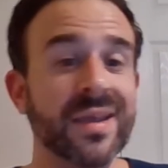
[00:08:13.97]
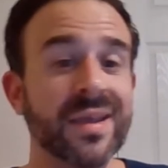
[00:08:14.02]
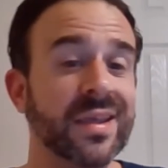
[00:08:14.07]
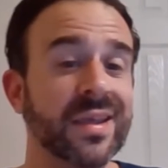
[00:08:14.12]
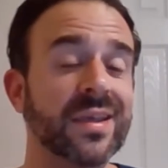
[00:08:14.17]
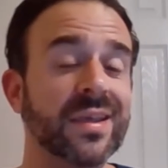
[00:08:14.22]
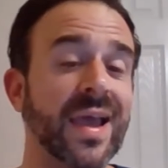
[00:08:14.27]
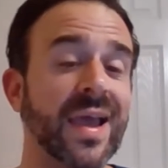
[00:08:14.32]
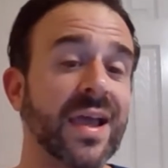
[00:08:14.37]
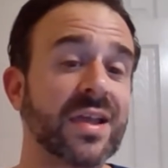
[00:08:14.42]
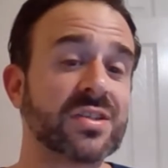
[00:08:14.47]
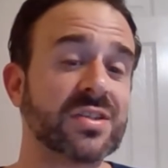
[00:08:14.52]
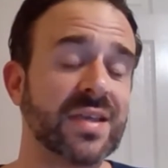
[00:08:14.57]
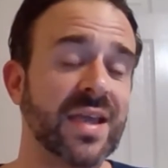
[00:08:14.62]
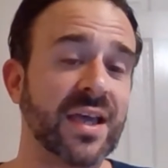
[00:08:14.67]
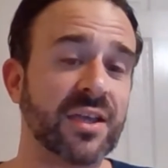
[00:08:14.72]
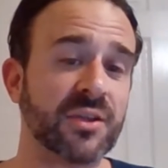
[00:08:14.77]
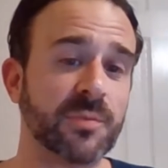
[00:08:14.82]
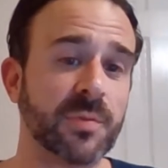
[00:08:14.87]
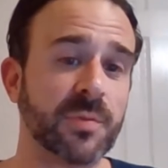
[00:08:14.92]
He actually
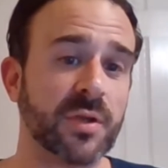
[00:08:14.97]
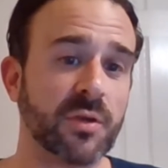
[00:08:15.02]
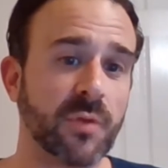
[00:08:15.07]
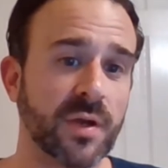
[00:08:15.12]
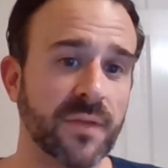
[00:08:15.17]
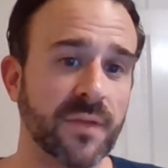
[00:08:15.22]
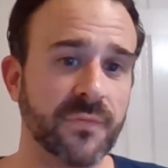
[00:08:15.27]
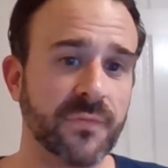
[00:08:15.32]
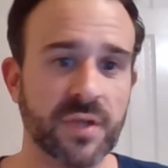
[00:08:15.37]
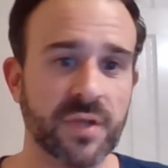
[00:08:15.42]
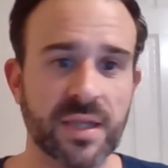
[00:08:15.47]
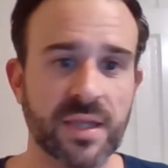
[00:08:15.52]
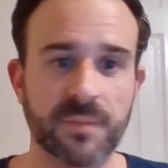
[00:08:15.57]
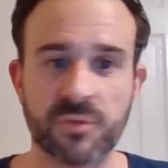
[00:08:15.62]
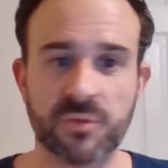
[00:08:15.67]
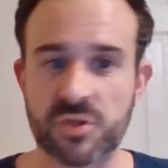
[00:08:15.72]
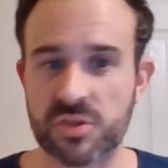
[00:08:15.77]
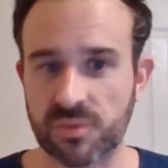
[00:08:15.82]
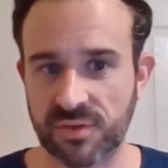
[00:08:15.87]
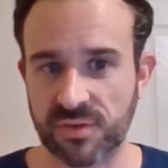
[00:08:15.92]
has played quite a few games
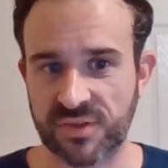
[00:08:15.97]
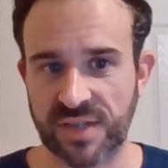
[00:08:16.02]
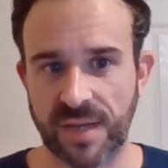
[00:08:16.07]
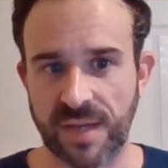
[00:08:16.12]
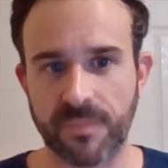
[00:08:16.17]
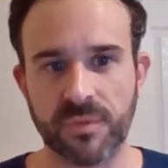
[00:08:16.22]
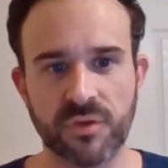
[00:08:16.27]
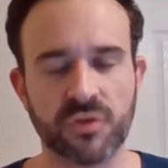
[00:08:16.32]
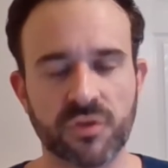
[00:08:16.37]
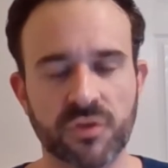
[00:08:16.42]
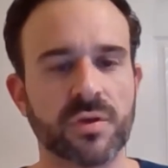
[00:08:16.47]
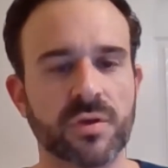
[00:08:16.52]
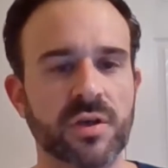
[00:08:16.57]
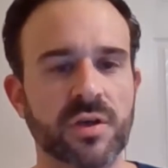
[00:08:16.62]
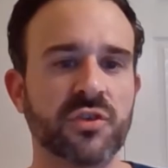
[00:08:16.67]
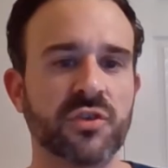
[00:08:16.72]
at shortstop in his career,